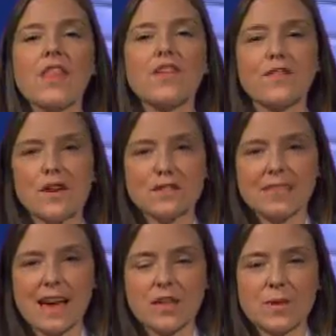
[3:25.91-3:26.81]
The first
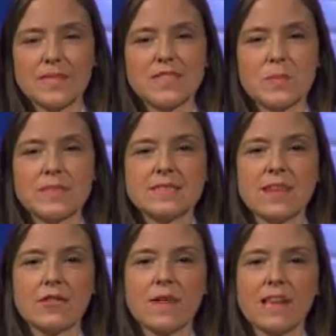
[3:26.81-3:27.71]
element speaks to
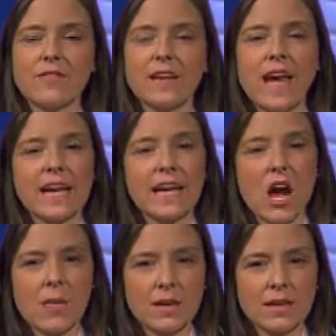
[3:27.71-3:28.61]
the relevant
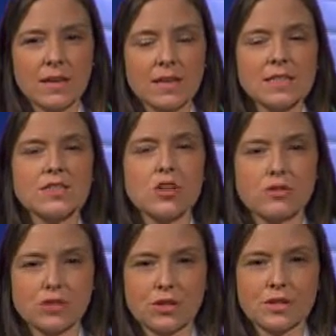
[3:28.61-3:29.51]
economic,
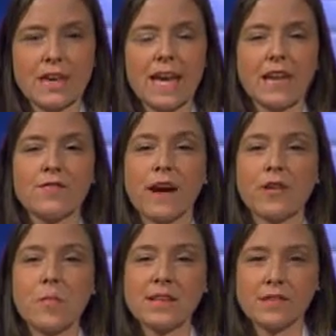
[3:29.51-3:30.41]
social, and
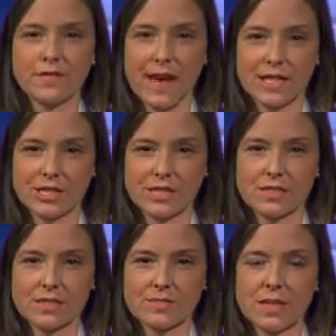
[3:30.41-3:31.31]
environmental
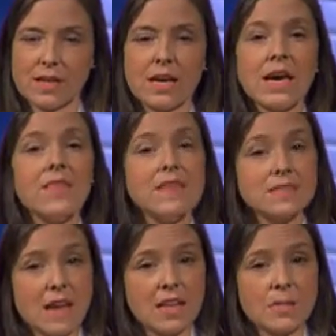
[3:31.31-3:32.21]
factors.
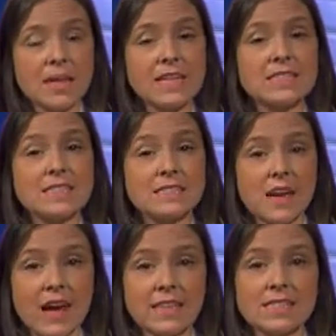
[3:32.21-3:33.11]
This element is
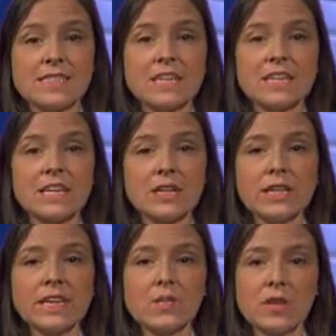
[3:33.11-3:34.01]
designed to clearly
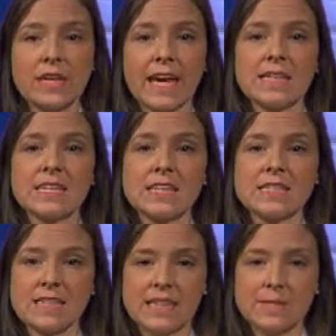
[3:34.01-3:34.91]
communicate to the
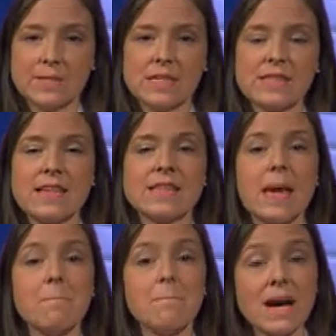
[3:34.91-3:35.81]
teams that they
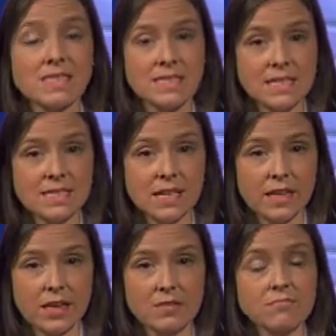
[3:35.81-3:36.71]
must
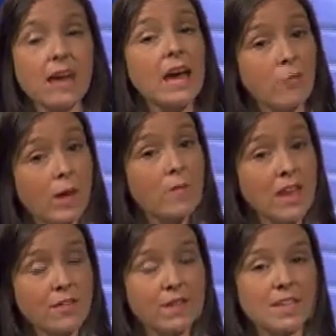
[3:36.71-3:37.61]
consider and, when
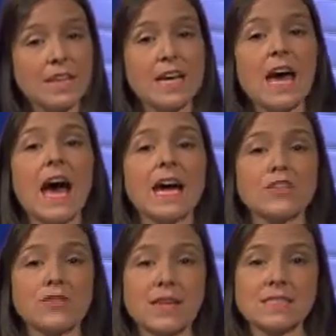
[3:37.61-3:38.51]
relevant,
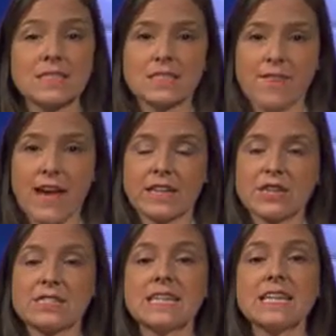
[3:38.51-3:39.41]
address these
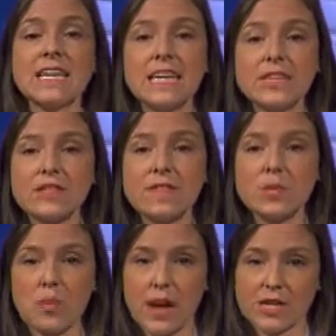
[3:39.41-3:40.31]
factors in each of their
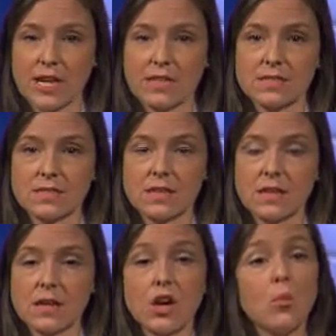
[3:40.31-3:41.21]
projects.
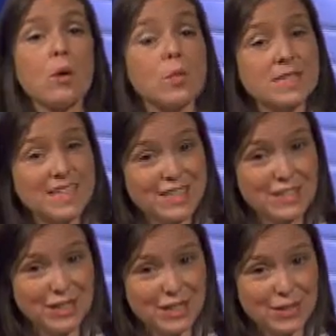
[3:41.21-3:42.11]
When presenting
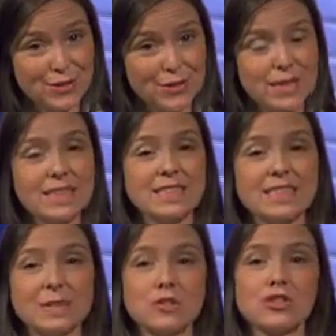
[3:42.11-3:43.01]
to you, the
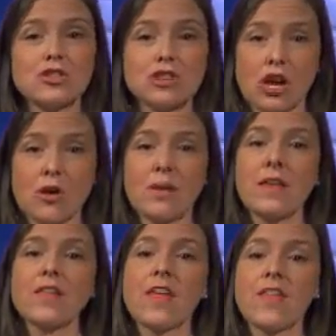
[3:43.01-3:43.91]
team should show
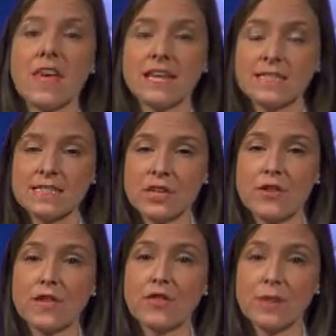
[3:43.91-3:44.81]
that they
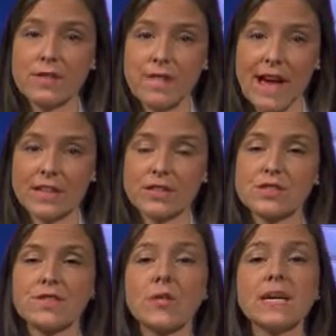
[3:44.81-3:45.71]
considered the 3
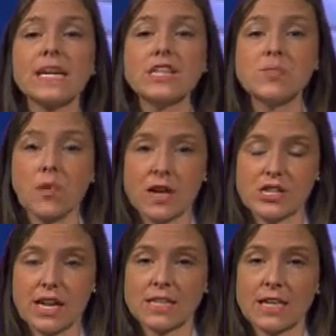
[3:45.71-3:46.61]
factors for each
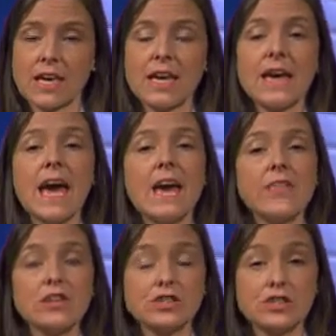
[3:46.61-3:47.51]
project and
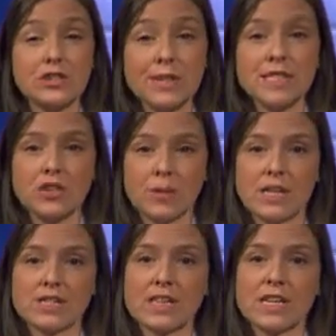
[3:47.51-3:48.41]
the degree to
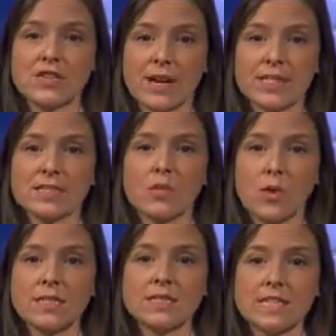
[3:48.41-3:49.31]
which they address the
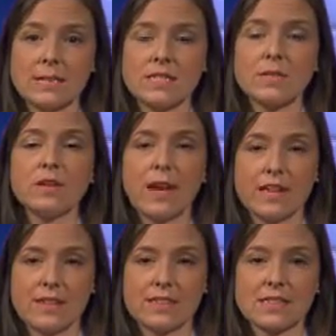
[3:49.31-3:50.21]
ones deemed to be
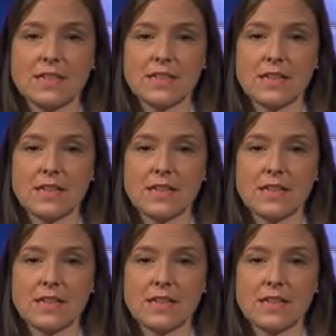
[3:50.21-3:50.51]
relevant.